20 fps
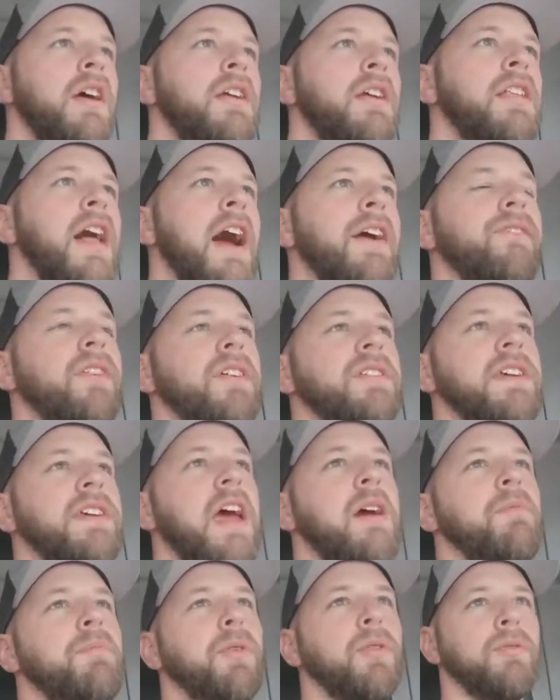Like, for
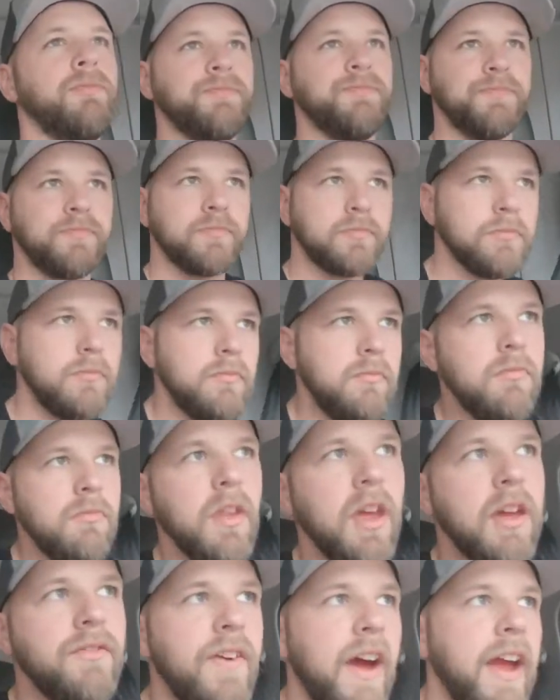example,
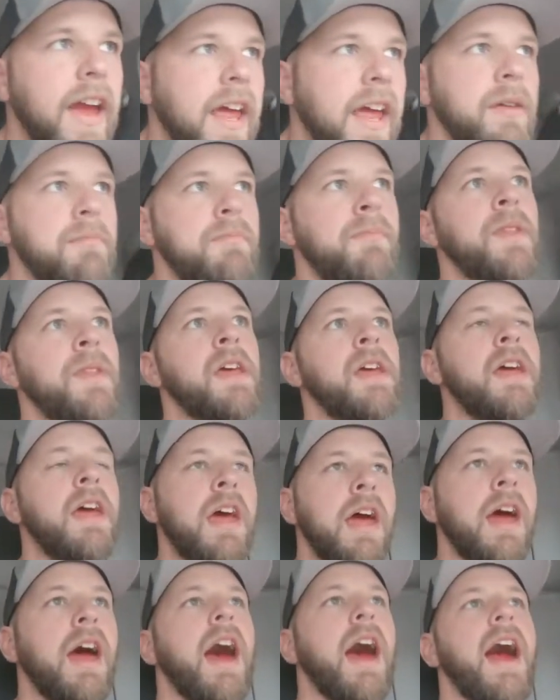if I get a
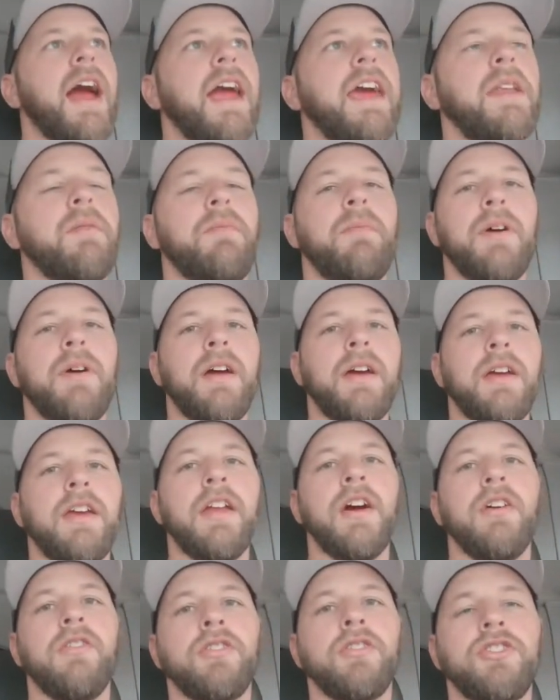
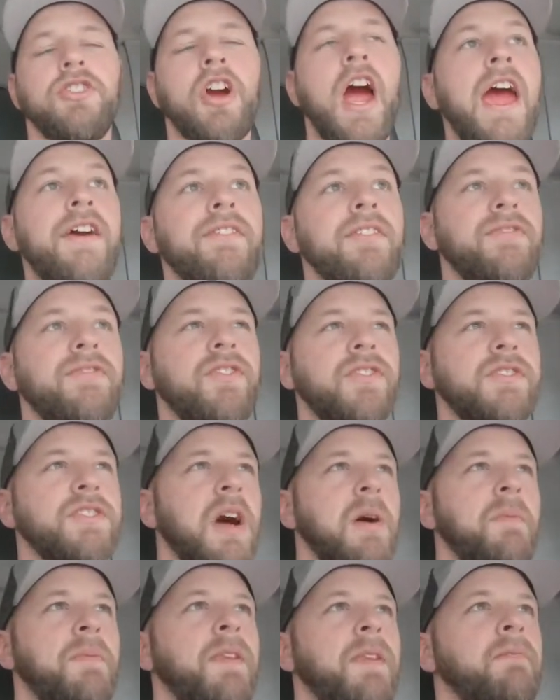you know, craving for
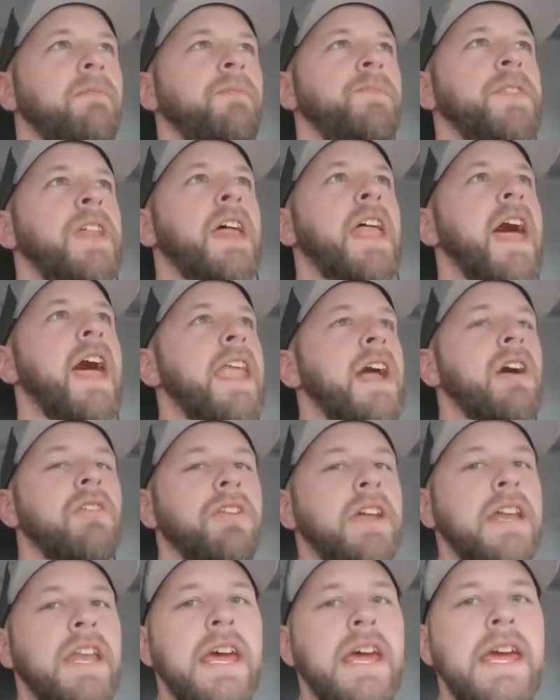something and I
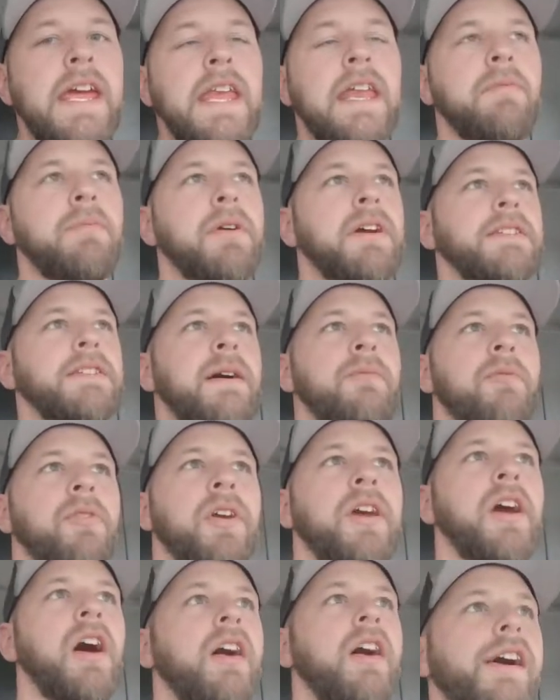don't need to eat it because I'm
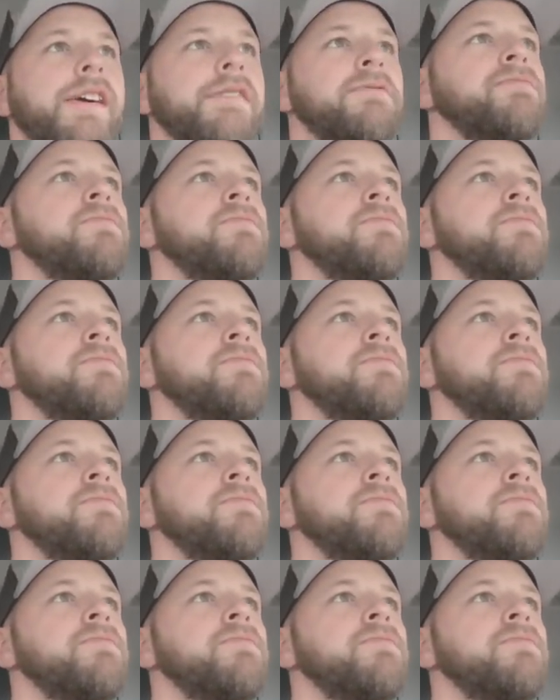gonna cut,